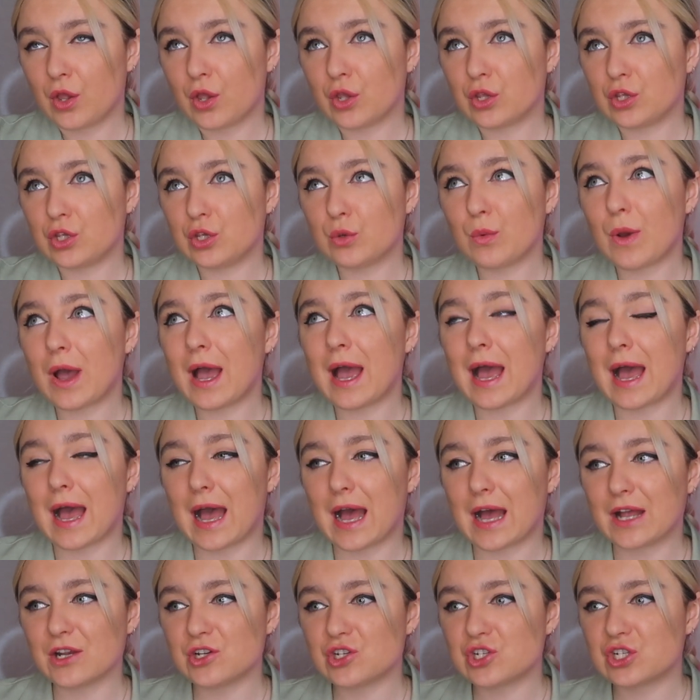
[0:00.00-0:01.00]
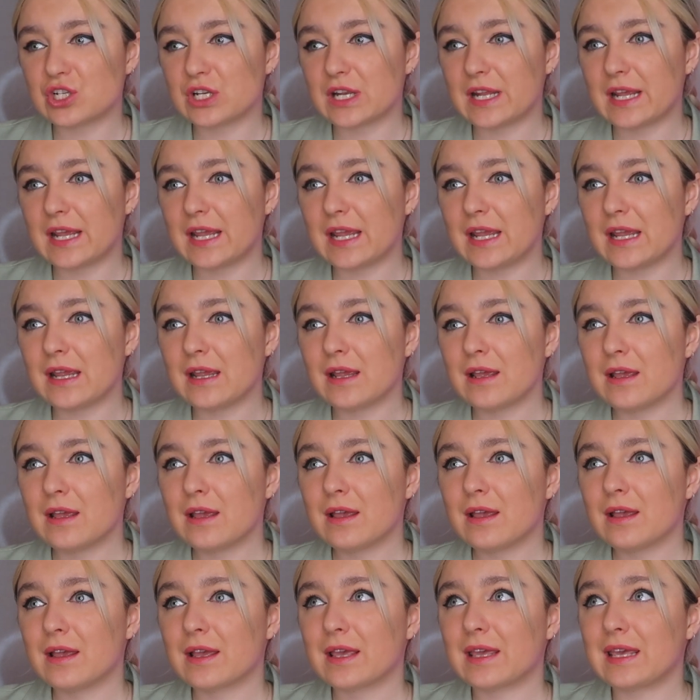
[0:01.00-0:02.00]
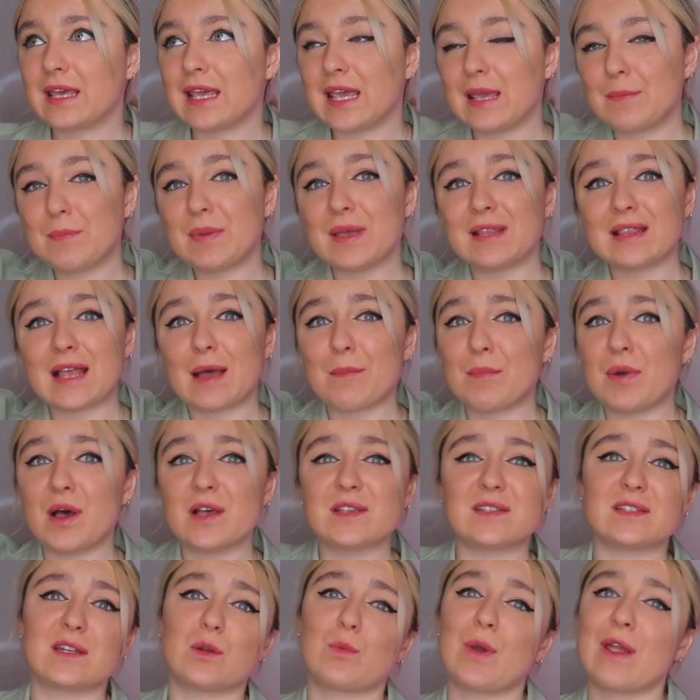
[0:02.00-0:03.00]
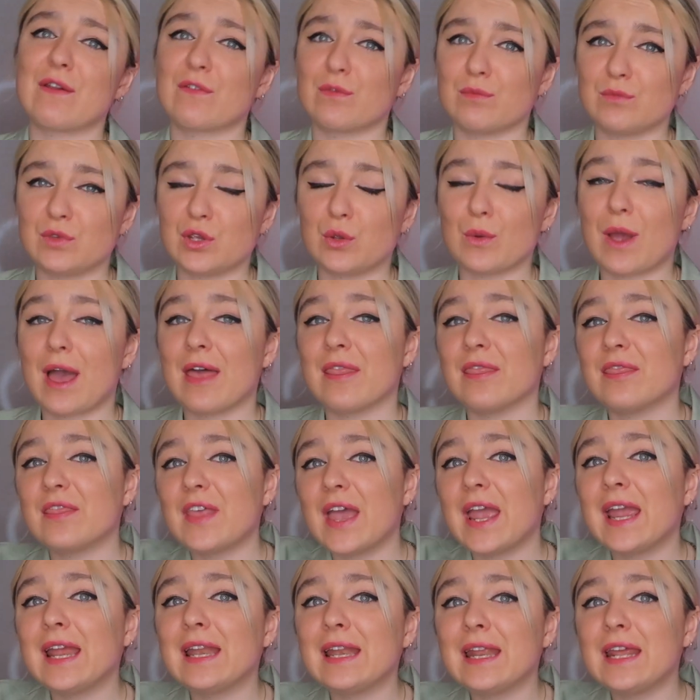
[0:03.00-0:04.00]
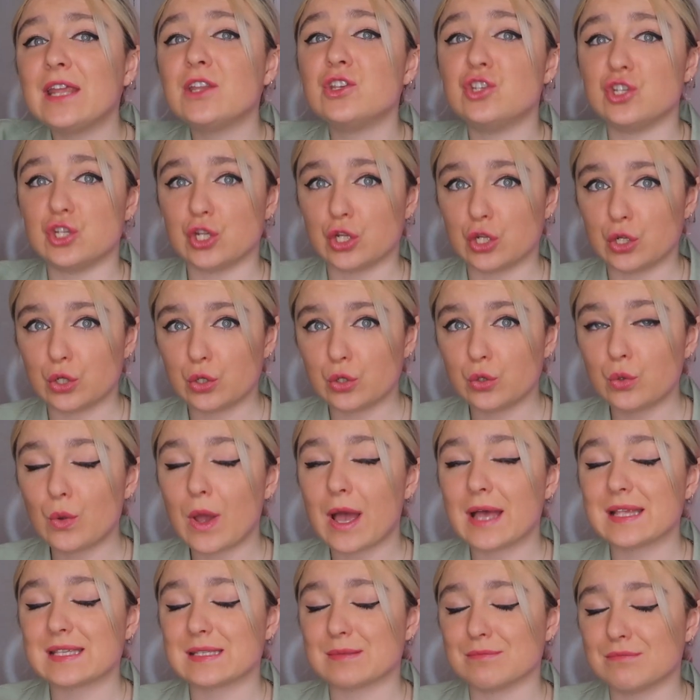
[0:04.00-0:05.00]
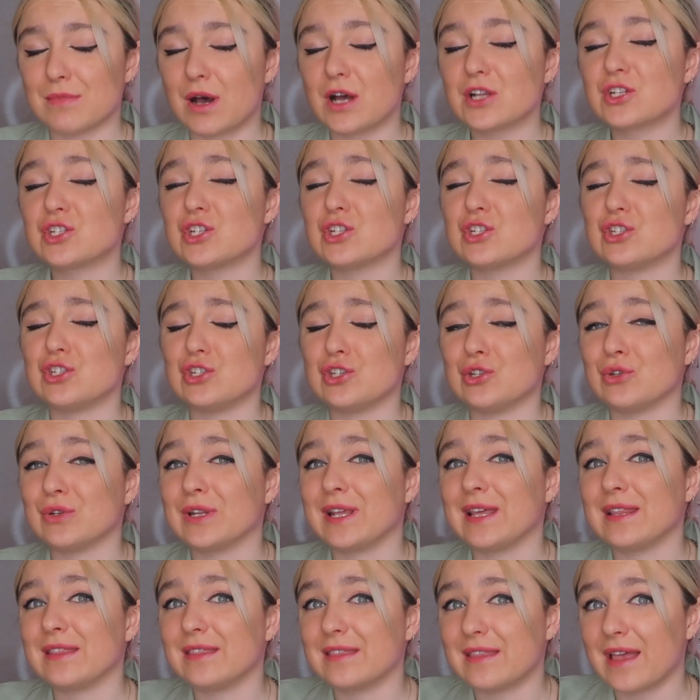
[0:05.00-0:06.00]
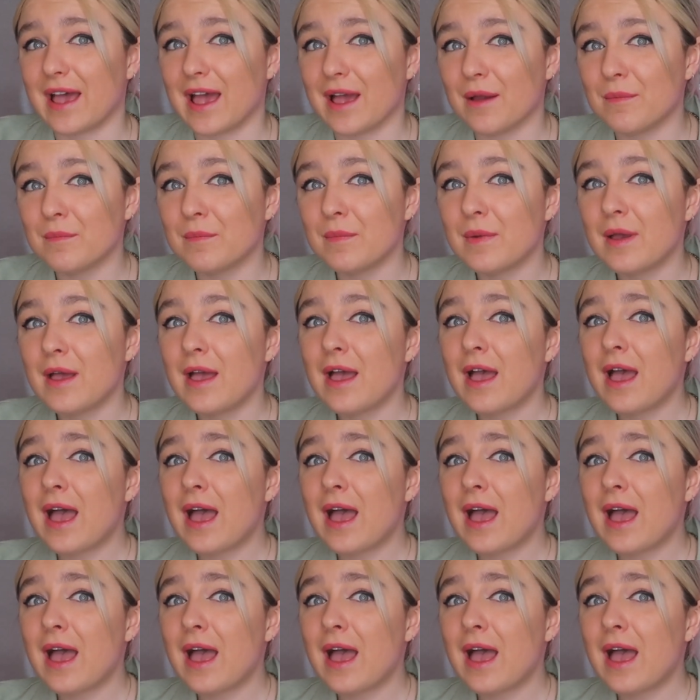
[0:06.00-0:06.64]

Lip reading: you are actually keeping that person away from you, and they need you as much as you need them.